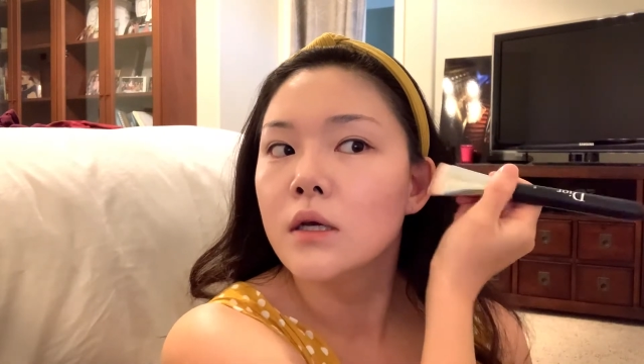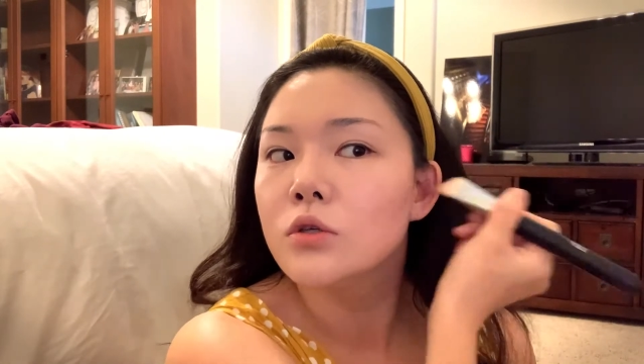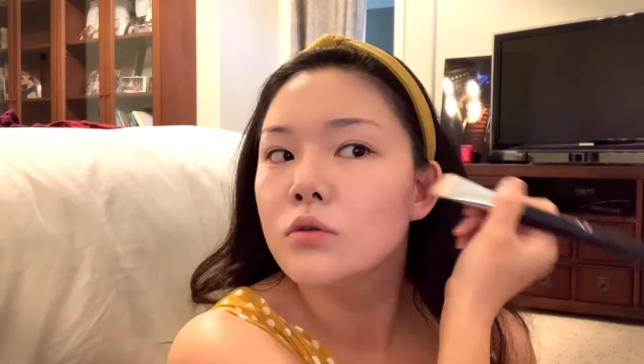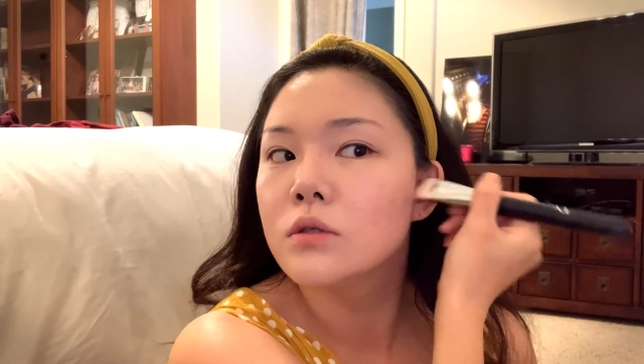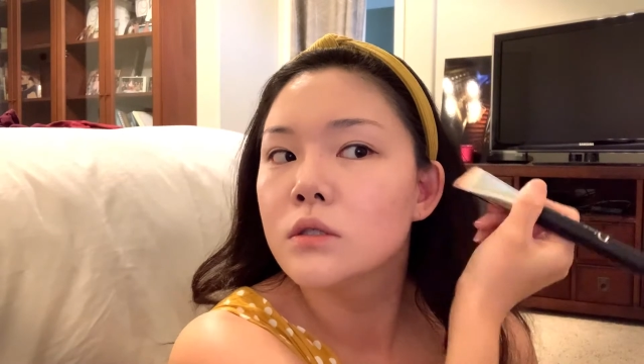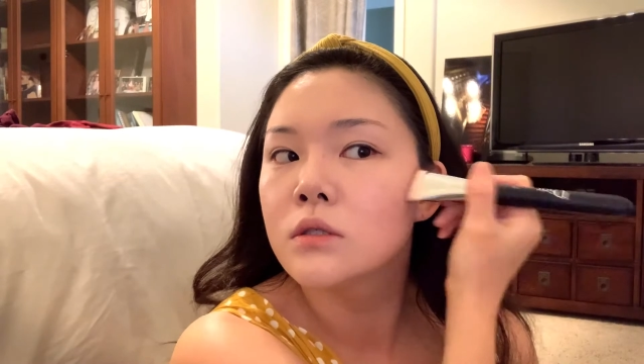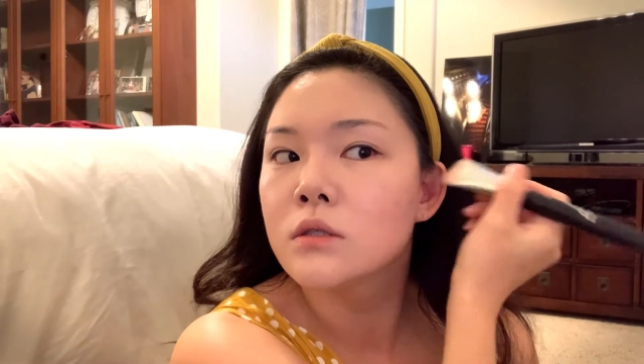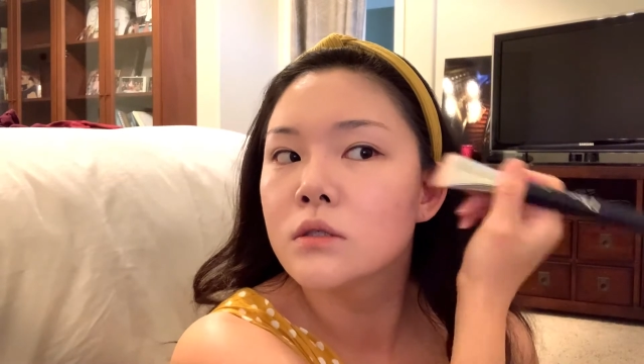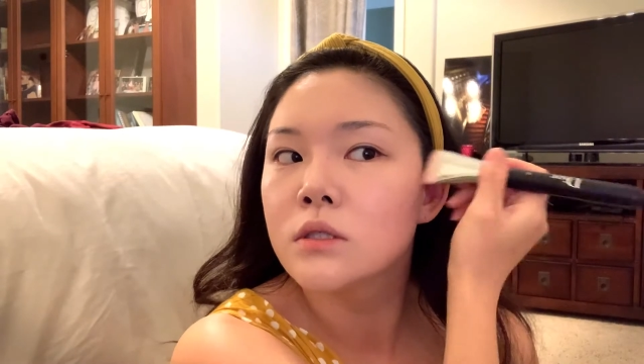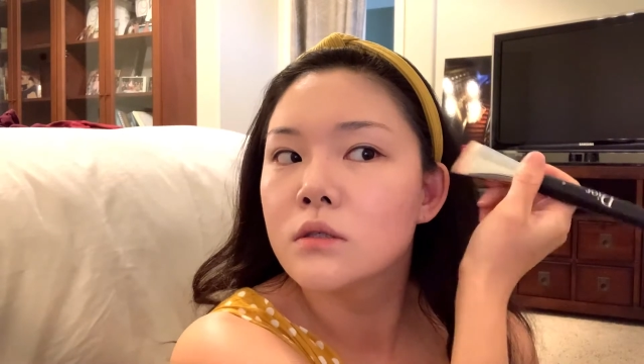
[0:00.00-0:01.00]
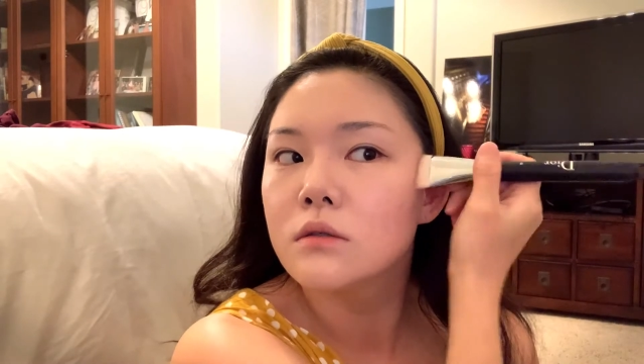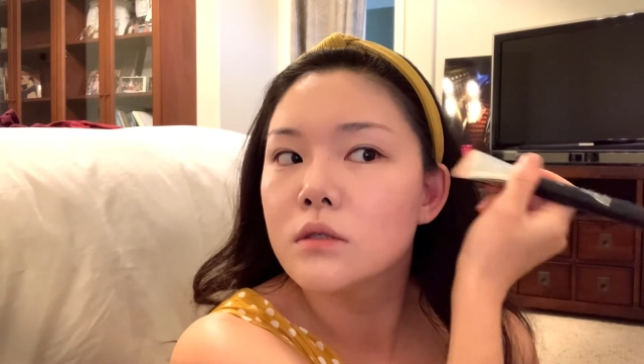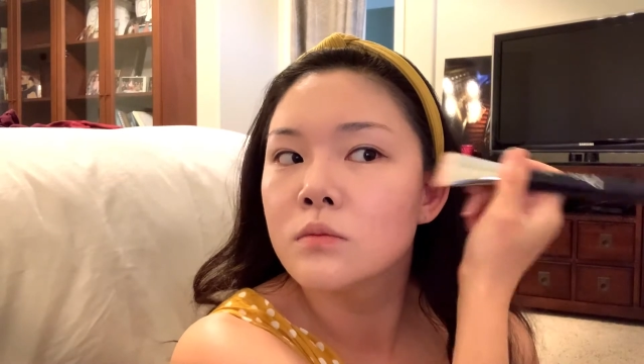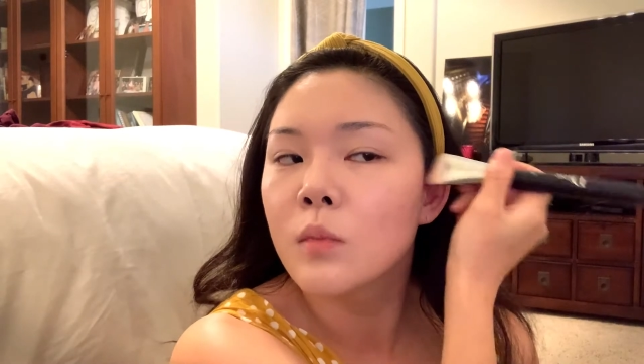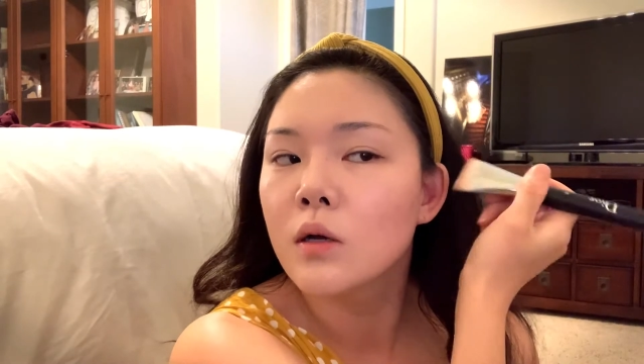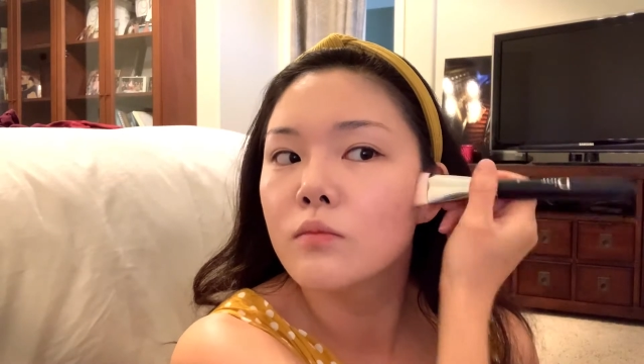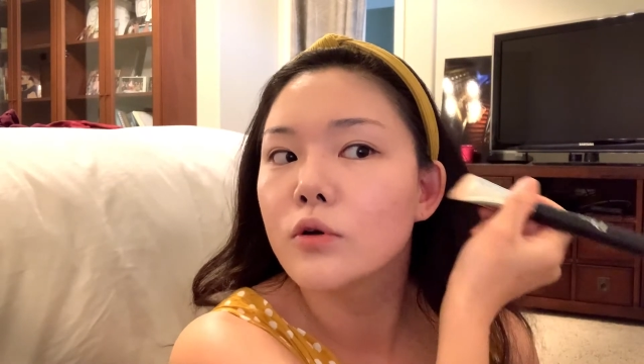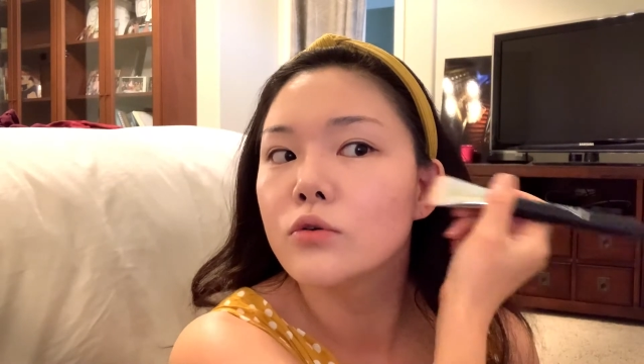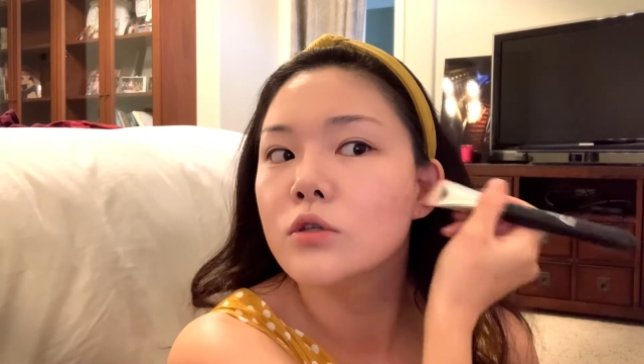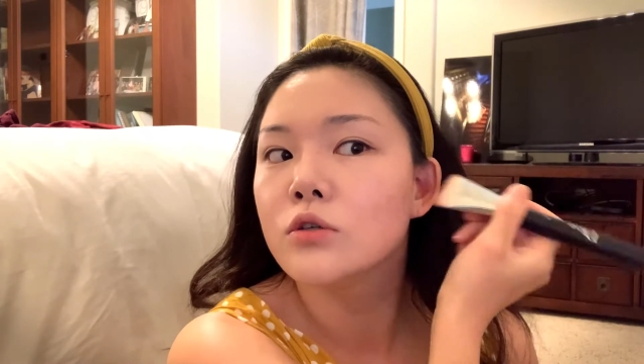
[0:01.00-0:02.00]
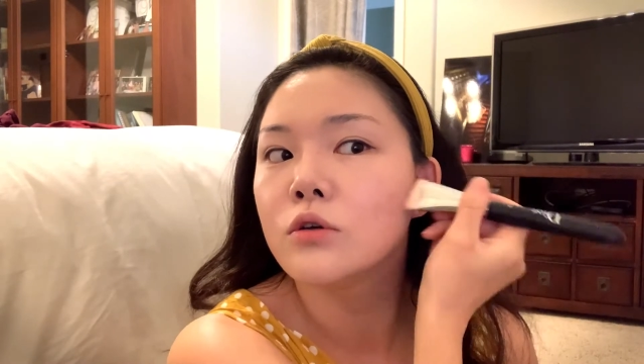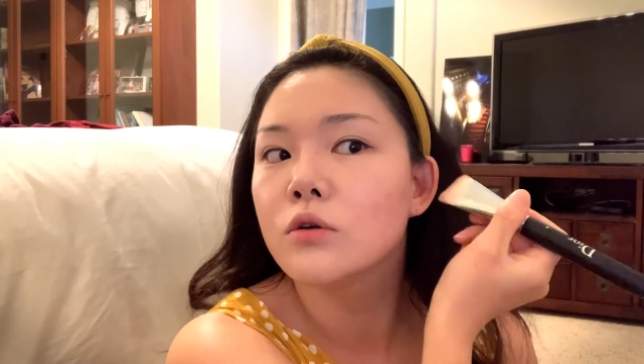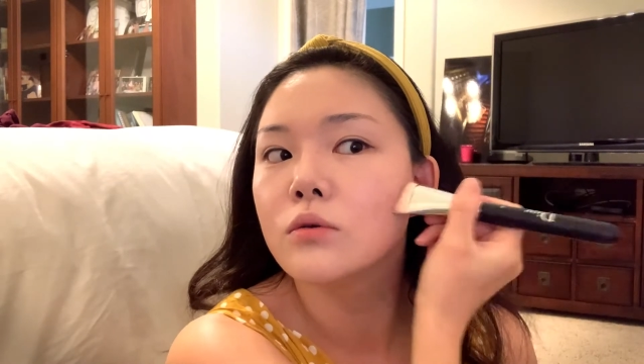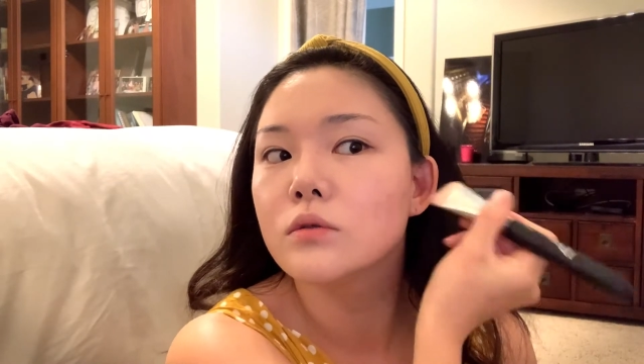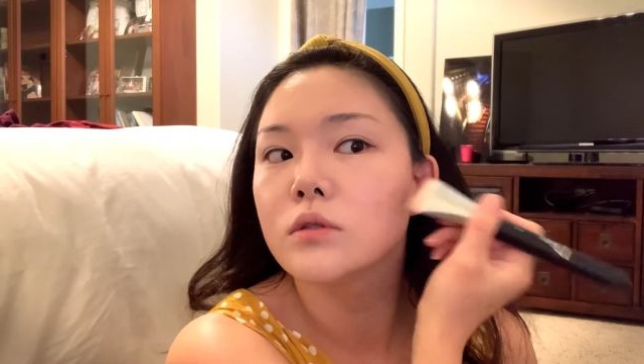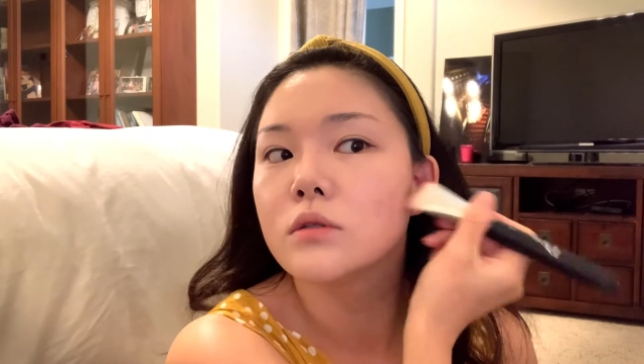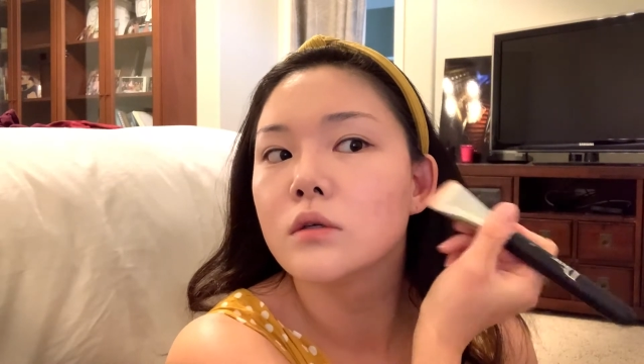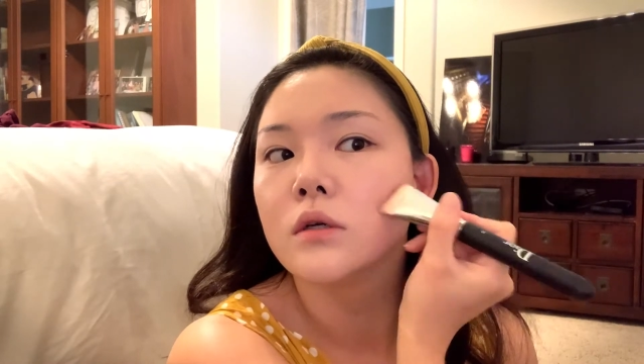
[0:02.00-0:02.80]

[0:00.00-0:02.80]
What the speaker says: use small brush strokes